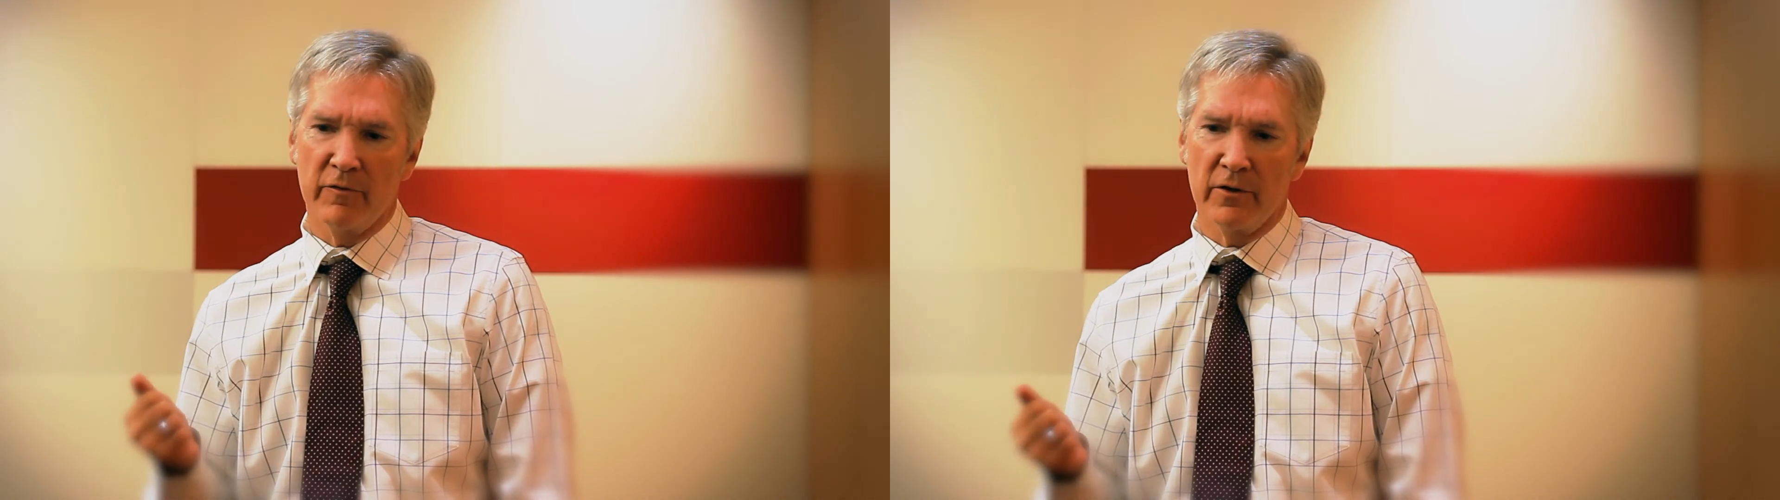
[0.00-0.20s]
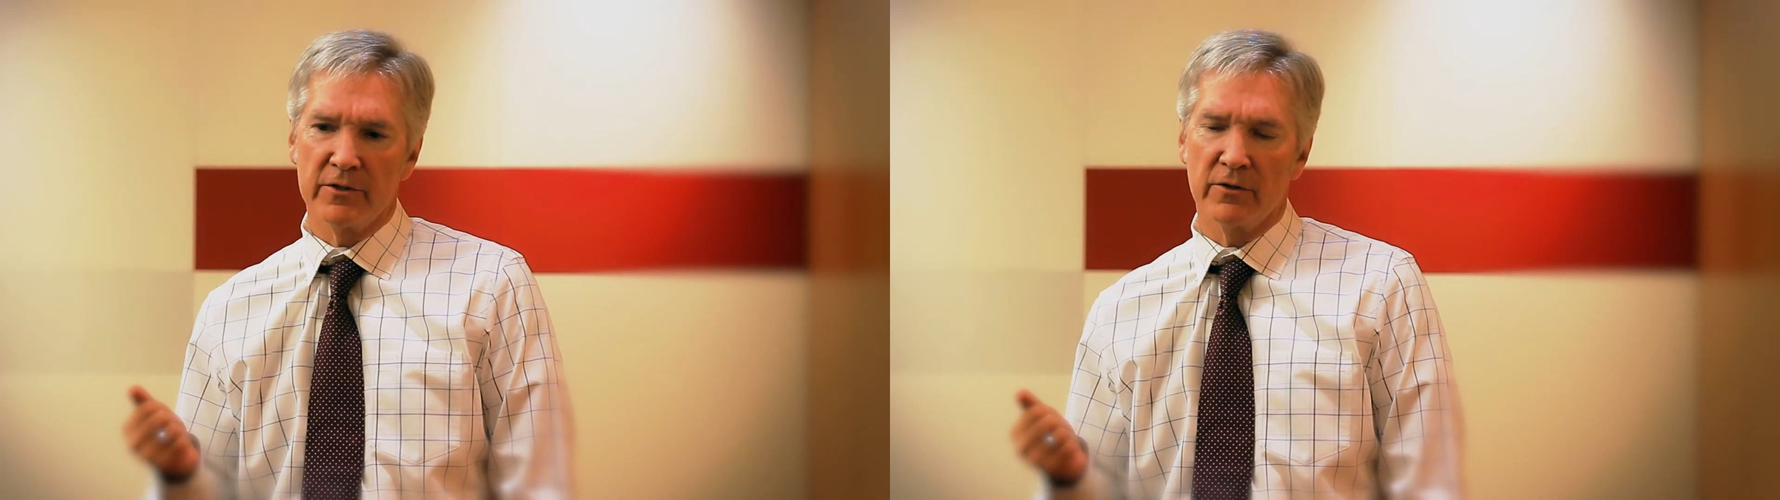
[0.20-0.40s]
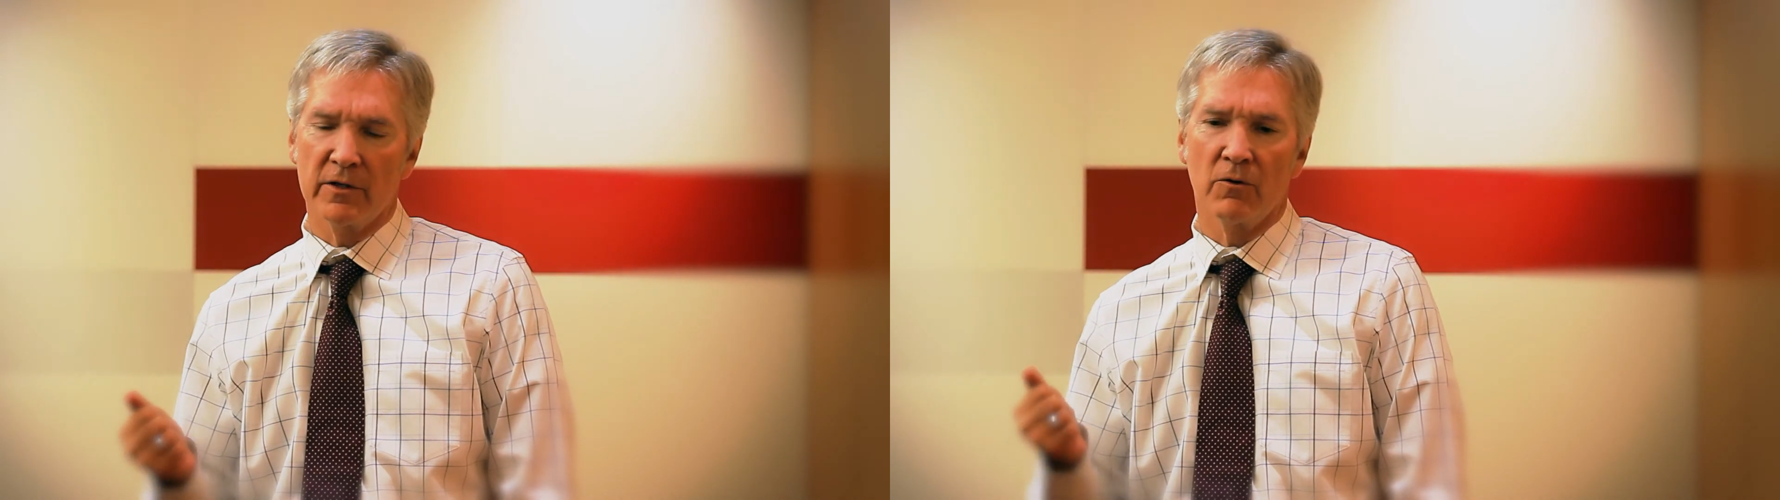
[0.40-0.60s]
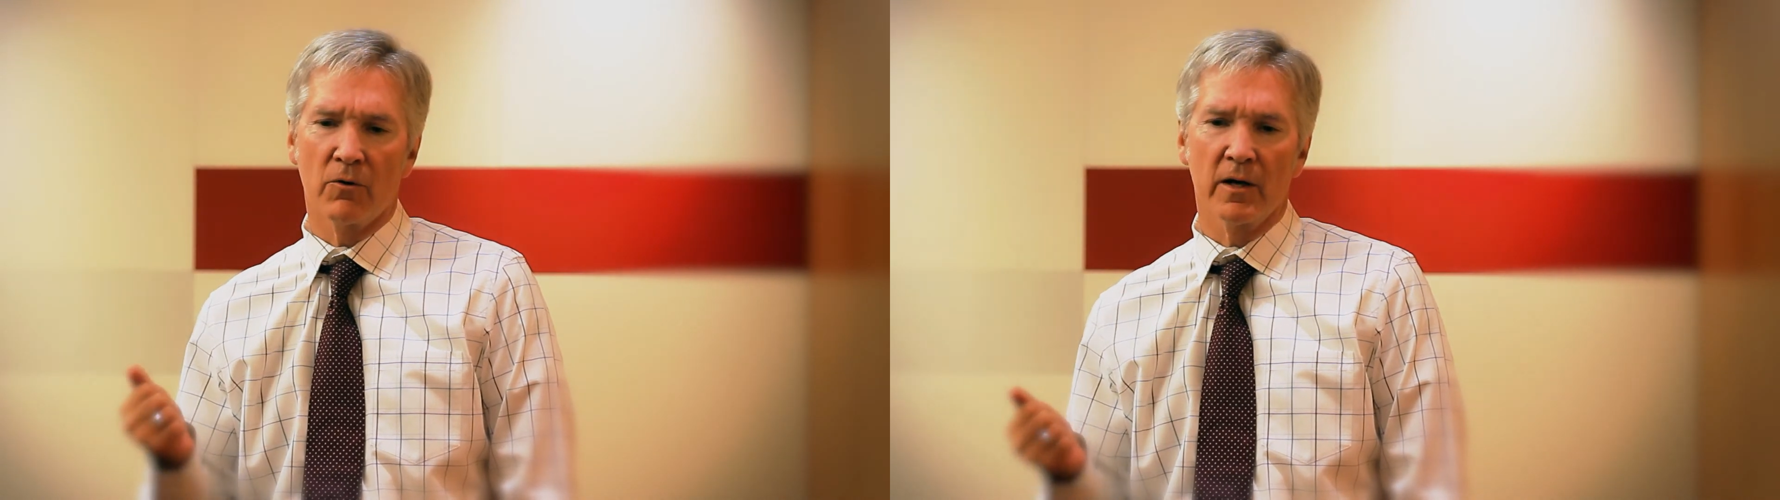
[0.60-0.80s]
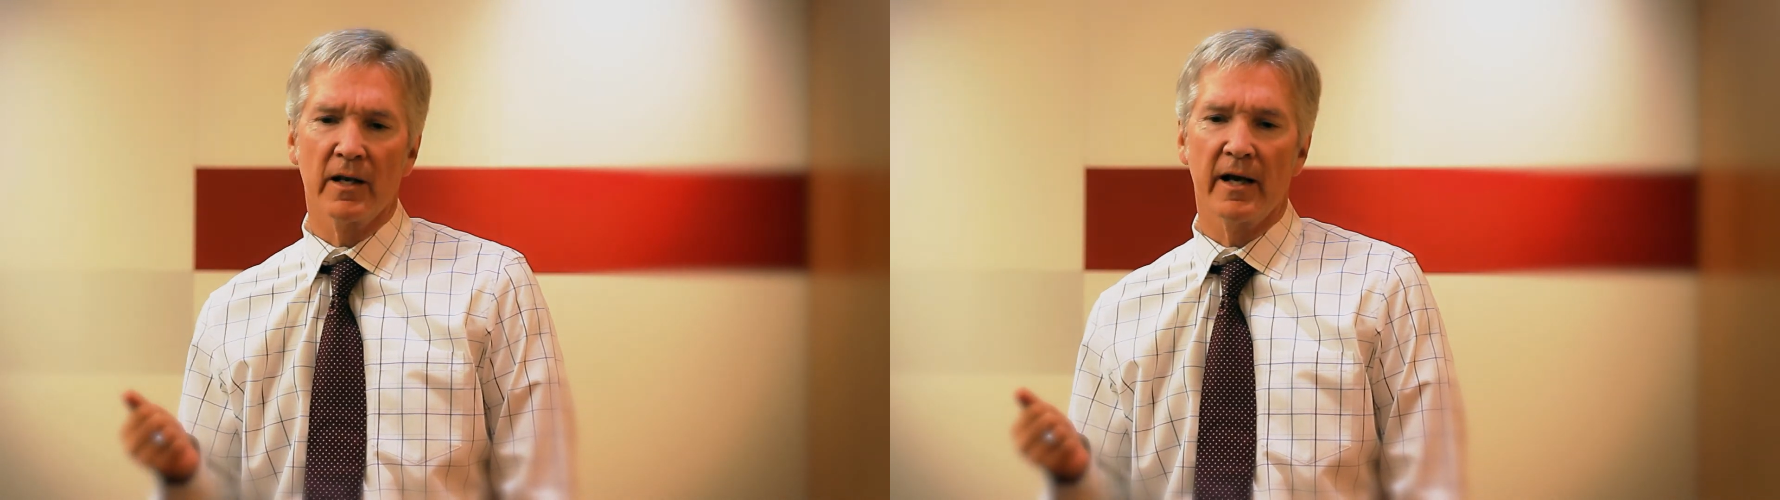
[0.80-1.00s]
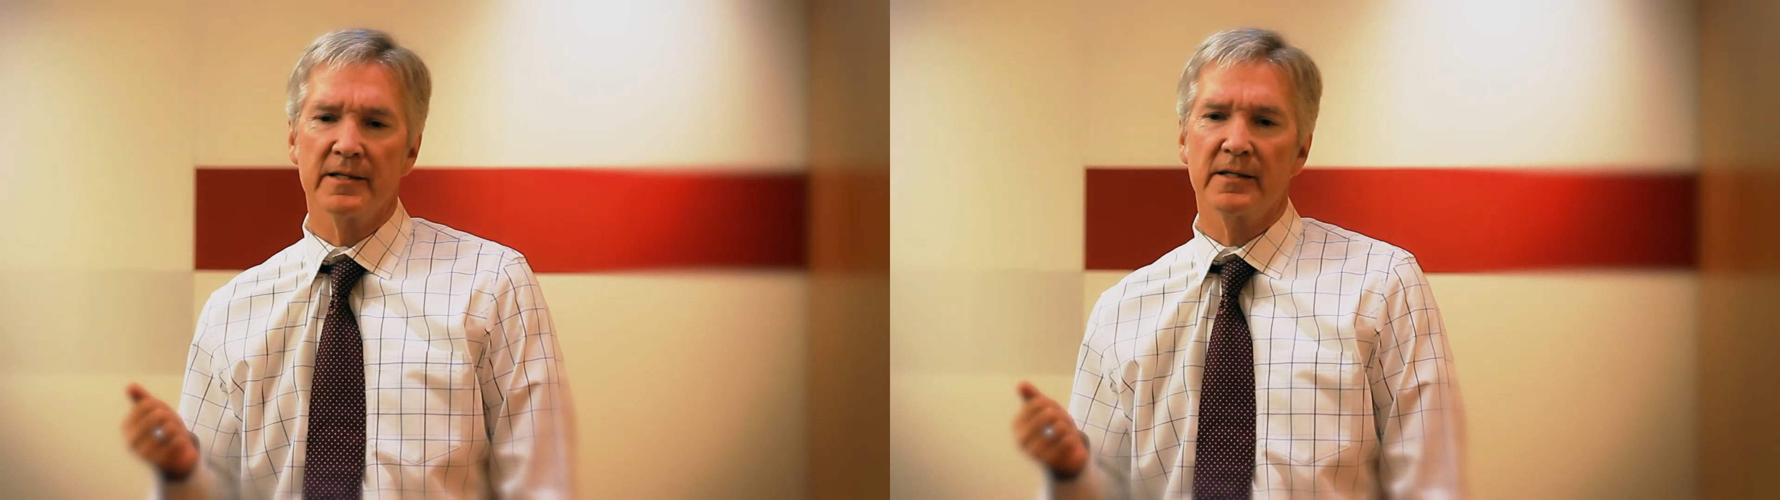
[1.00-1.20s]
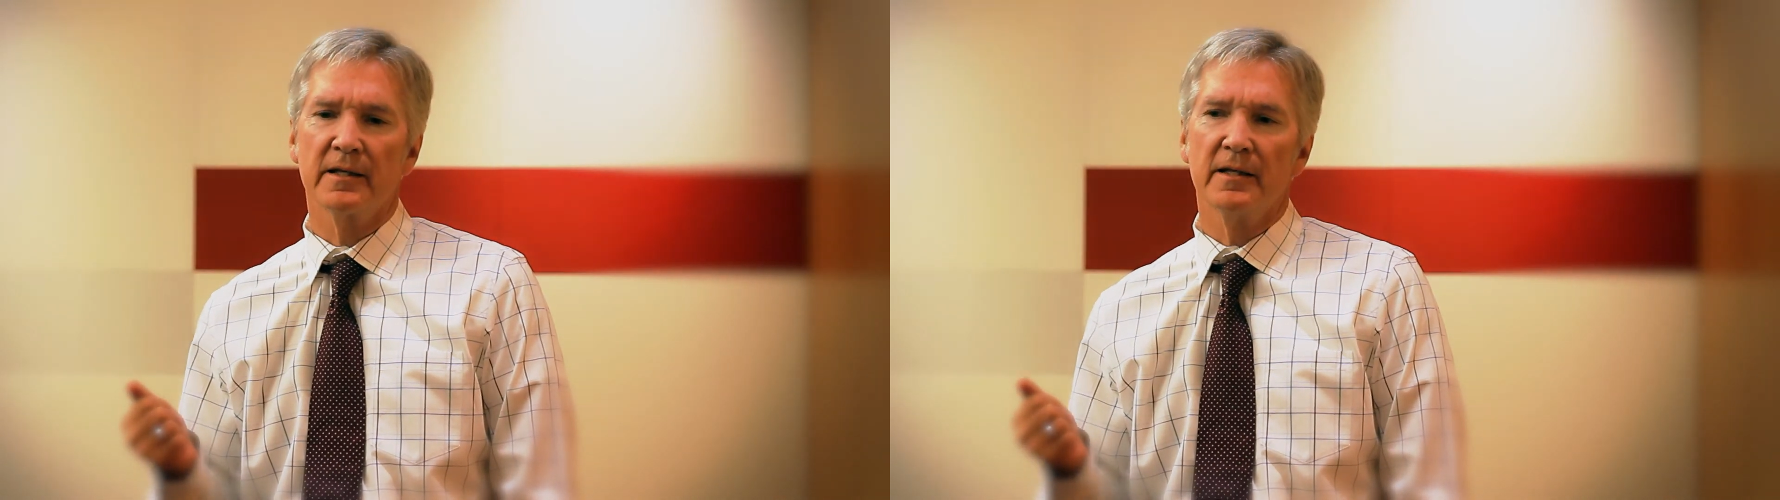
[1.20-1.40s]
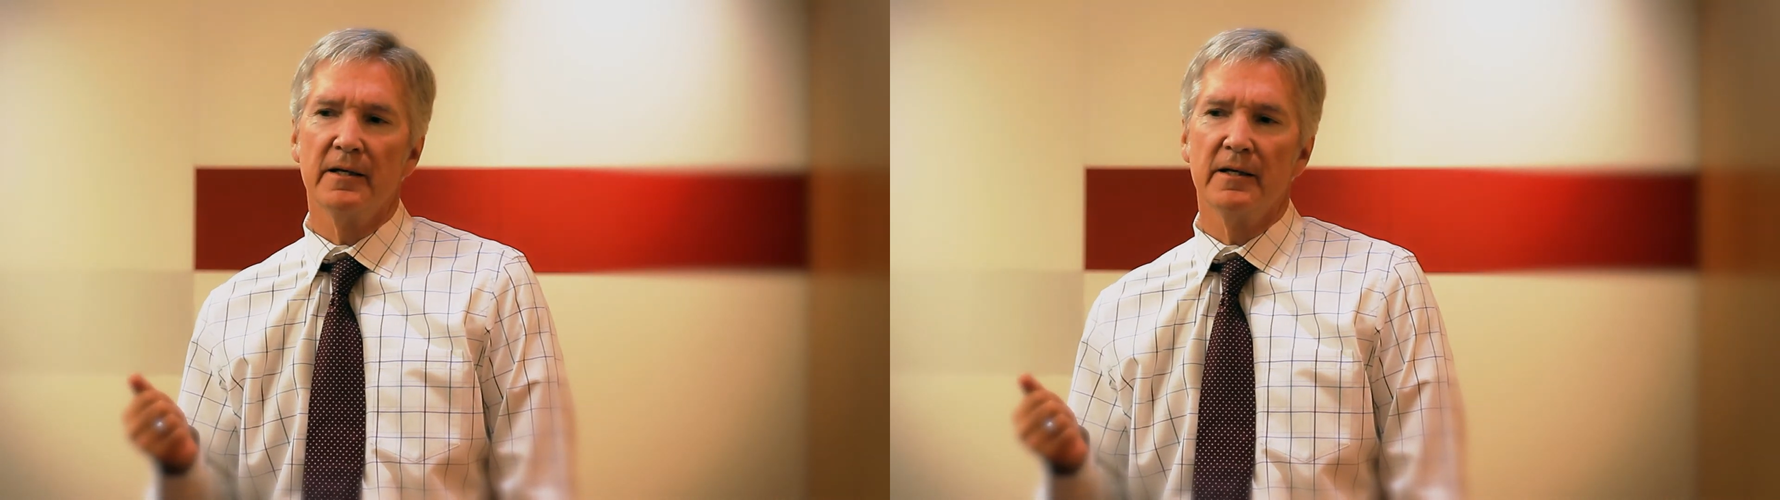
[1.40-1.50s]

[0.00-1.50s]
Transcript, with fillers: filter it and organize it